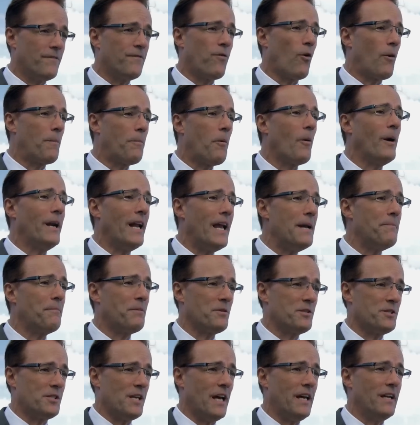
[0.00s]
of
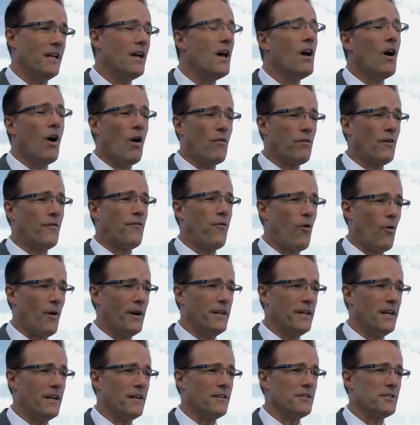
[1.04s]
4.8% over
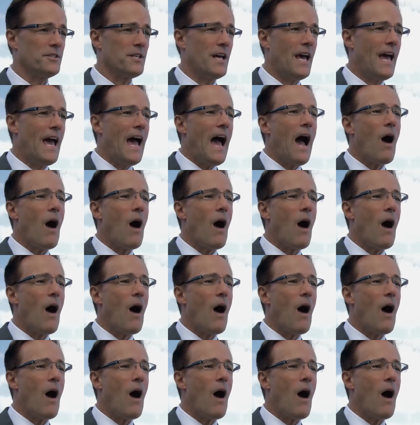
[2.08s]
4 years.